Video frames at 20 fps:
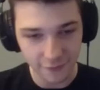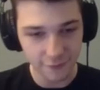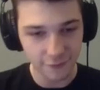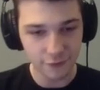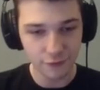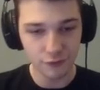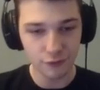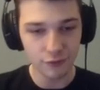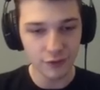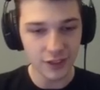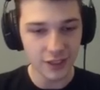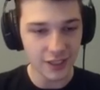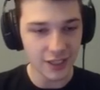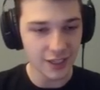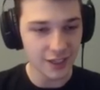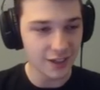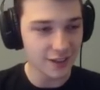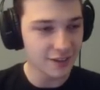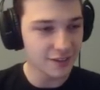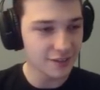
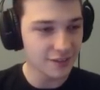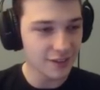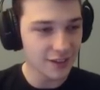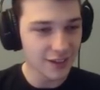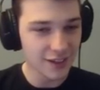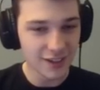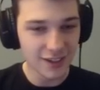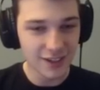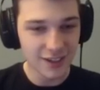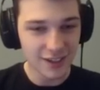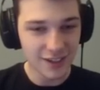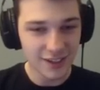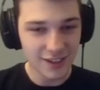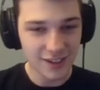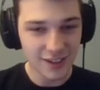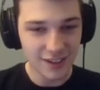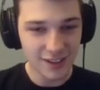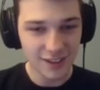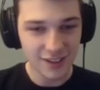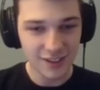freaking. Wait, what's the
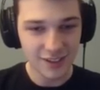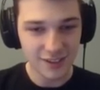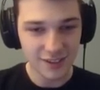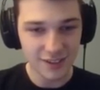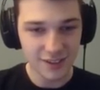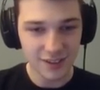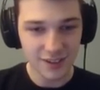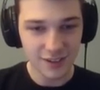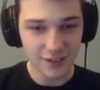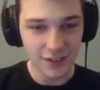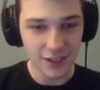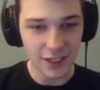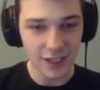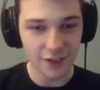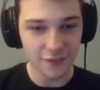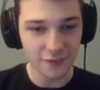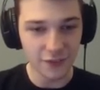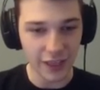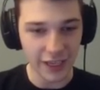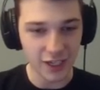percentage on that?
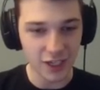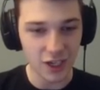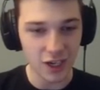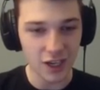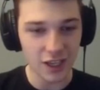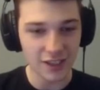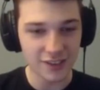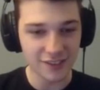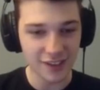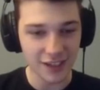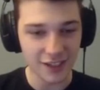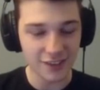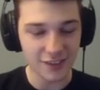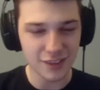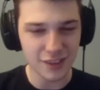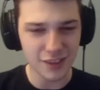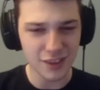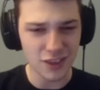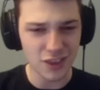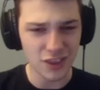like it's like
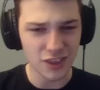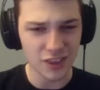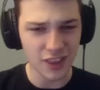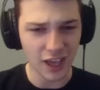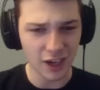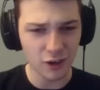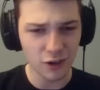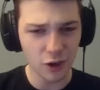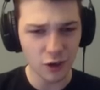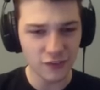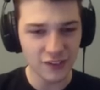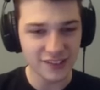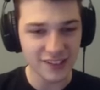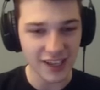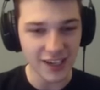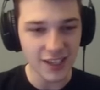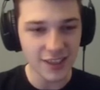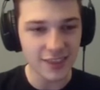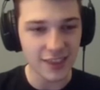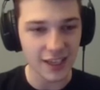Ugh. I don't know if it's
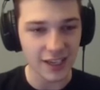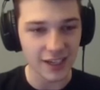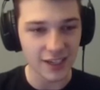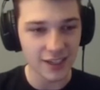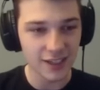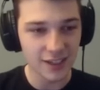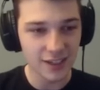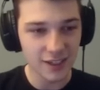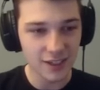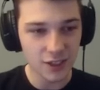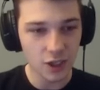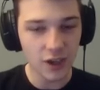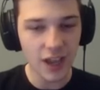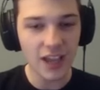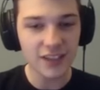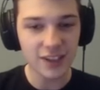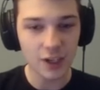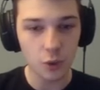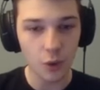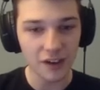anything. Question marks? No,
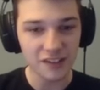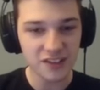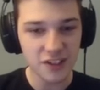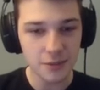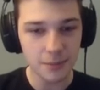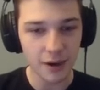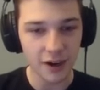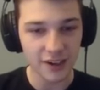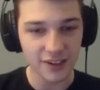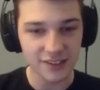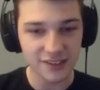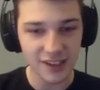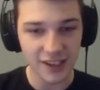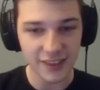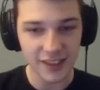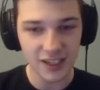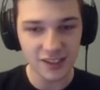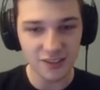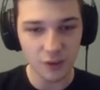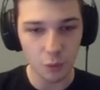yeah, the question oh god, marks. I
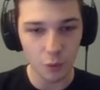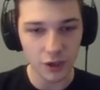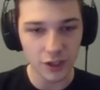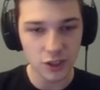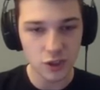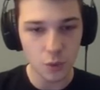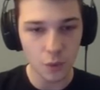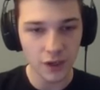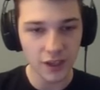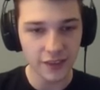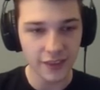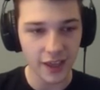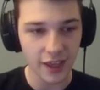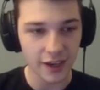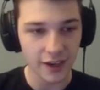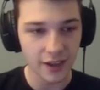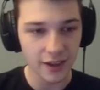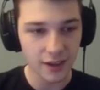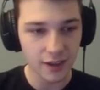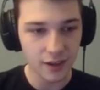think it's a one in twenty. Oh
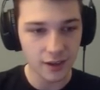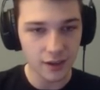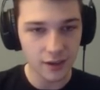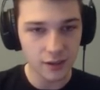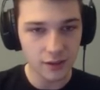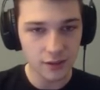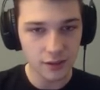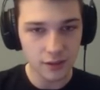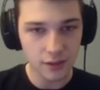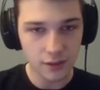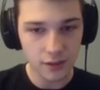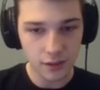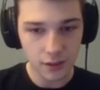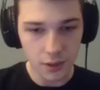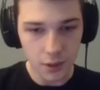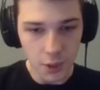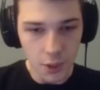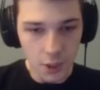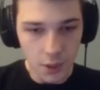then. my god, that's